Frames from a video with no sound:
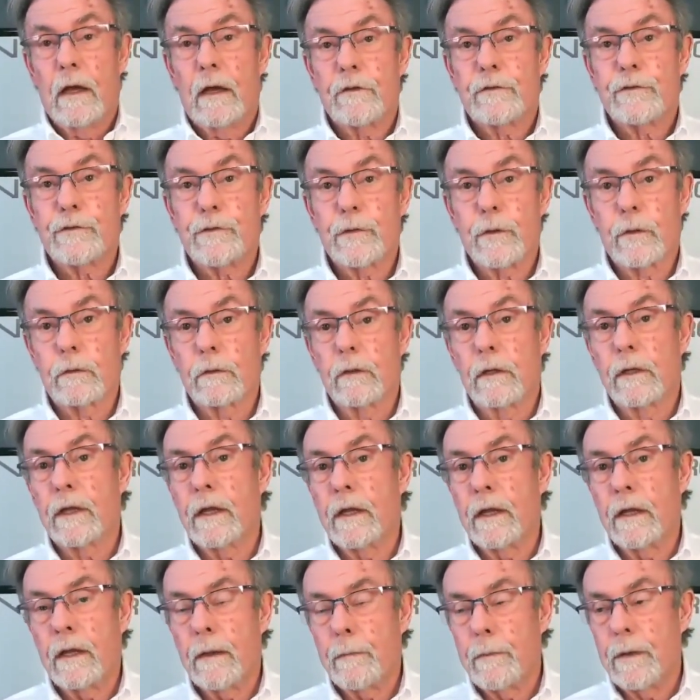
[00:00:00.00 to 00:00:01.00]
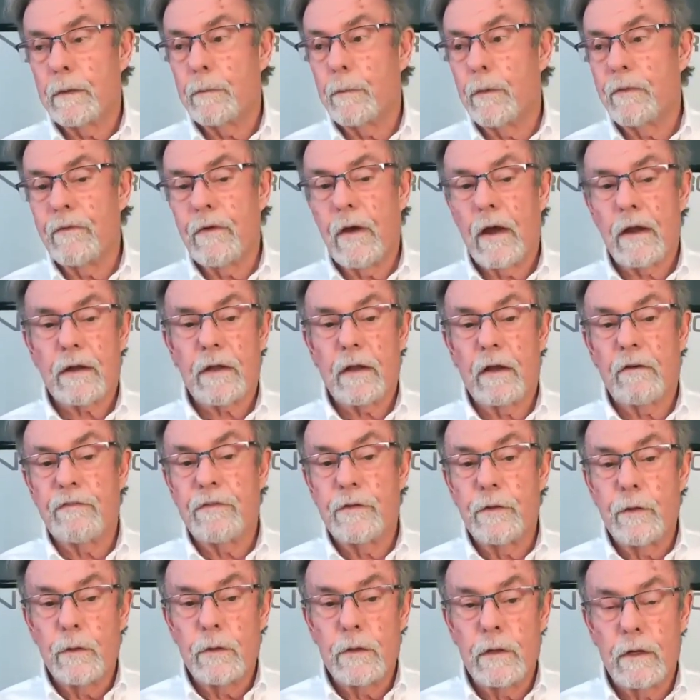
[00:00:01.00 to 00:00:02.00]
Uh, certainly, I mean, we've got a
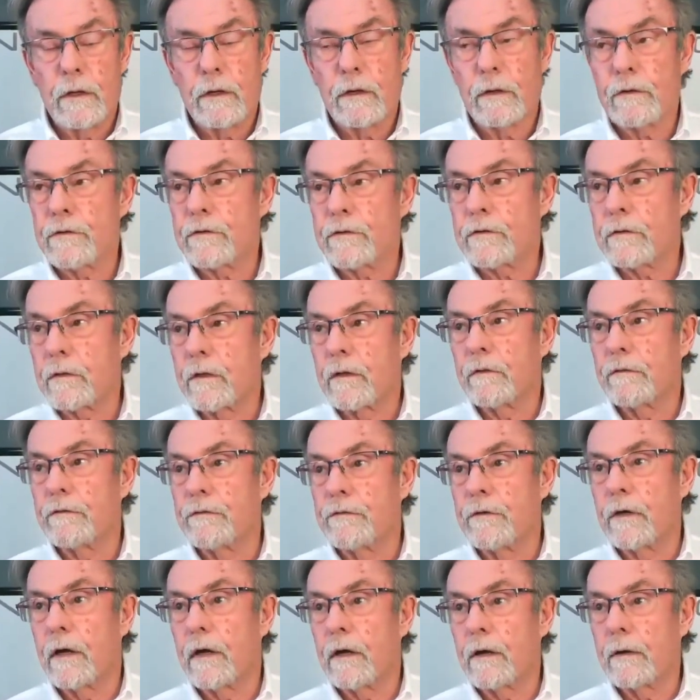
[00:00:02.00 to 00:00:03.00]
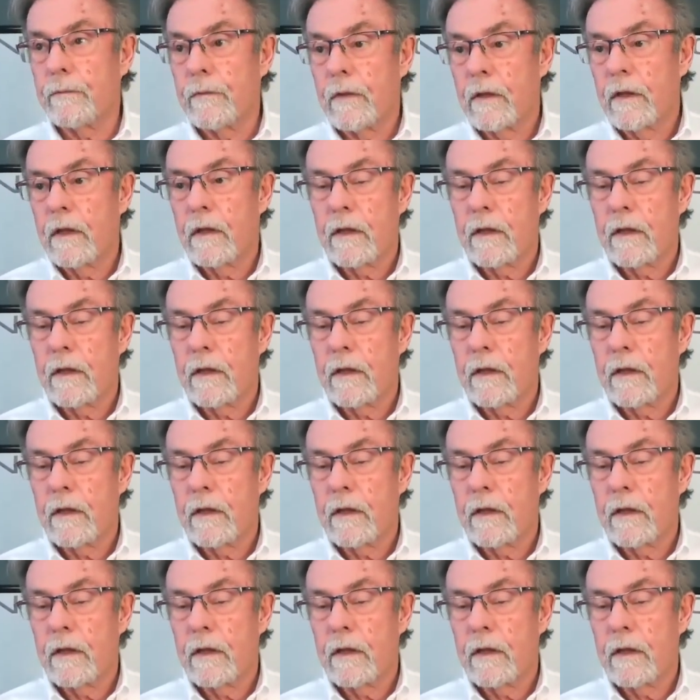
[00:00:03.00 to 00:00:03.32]
few years of uh,